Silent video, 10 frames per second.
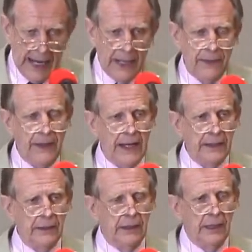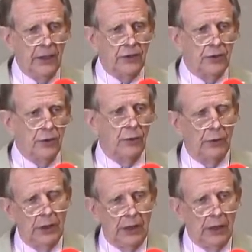and then
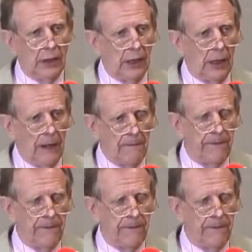to uh,